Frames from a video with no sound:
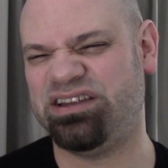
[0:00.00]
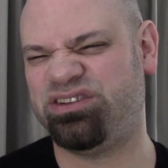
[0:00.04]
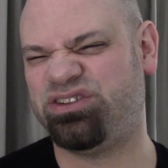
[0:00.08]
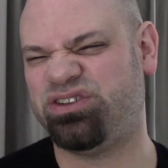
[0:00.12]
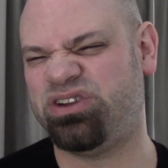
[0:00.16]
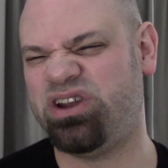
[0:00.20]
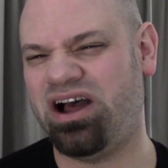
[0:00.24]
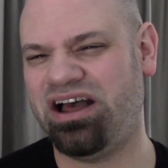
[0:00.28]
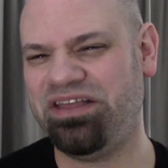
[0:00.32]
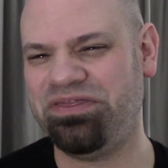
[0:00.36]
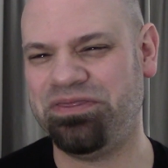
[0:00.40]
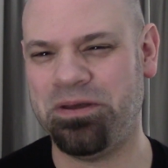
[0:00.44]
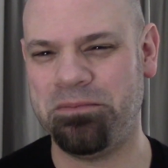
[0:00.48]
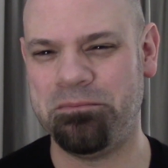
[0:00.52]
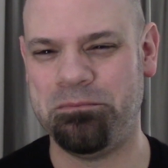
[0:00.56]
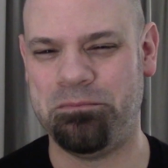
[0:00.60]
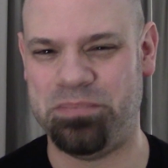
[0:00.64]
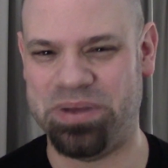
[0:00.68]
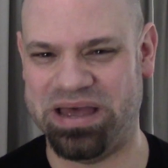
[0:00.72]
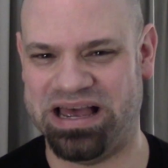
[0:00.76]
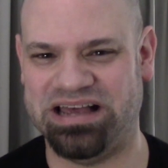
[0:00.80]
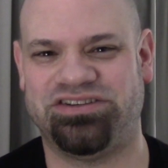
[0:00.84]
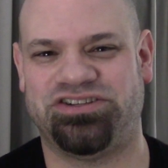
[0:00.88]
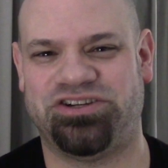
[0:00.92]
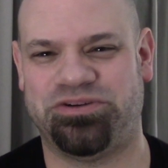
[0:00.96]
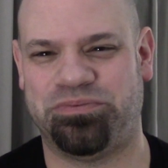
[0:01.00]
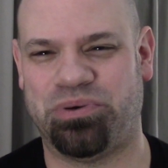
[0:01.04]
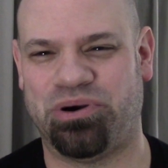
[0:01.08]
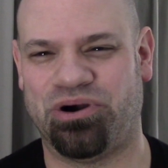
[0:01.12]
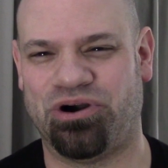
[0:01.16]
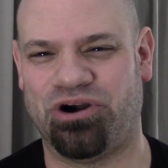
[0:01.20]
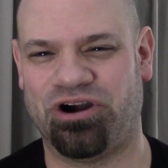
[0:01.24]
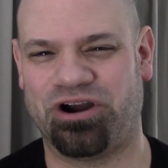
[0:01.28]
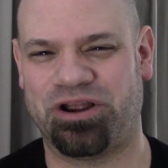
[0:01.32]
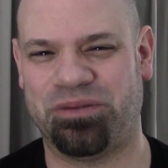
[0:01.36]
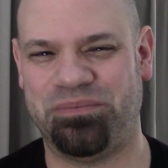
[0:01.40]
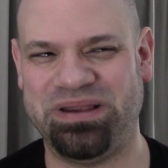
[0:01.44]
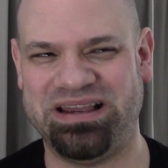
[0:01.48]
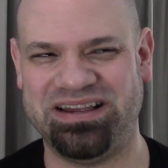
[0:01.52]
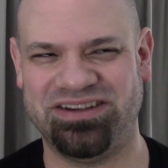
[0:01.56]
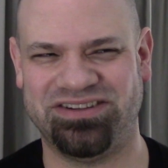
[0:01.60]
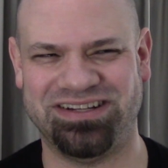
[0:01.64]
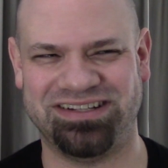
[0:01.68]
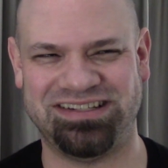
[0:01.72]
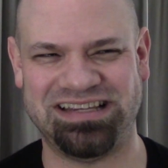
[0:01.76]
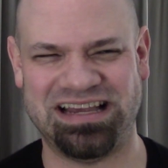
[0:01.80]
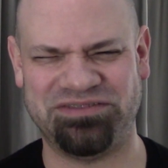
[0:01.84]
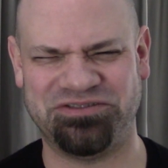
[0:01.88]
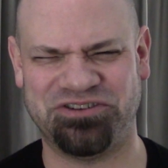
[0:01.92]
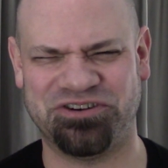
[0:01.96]
not the best perk because
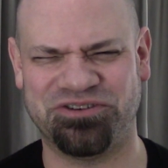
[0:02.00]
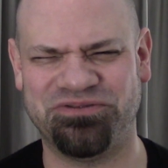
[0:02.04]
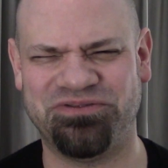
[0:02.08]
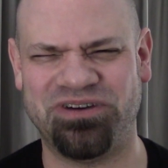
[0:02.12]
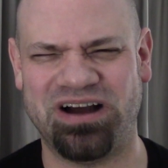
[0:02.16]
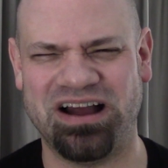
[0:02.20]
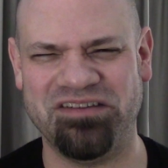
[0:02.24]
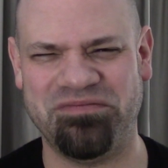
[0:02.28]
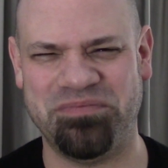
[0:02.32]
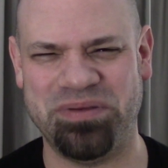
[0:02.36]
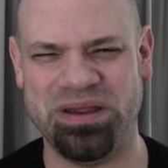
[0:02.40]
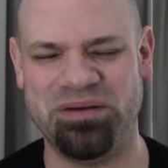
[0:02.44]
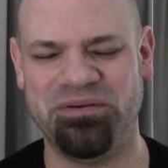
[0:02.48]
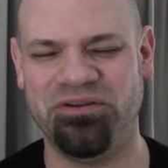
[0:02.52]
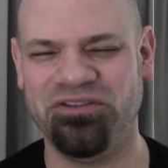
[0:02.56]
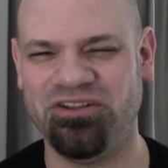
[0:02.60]
it's after 5 p.m.